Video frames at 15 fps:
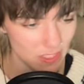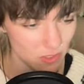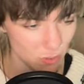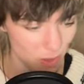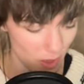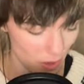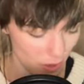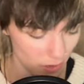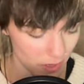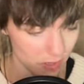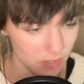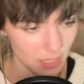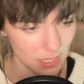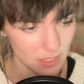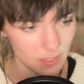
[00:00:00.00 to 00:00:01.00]
as well?
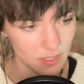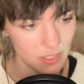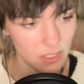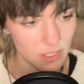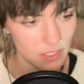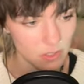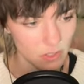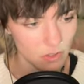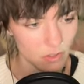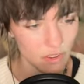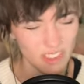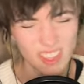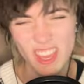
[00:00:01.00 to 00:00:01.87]
Because that's just gross. Ew.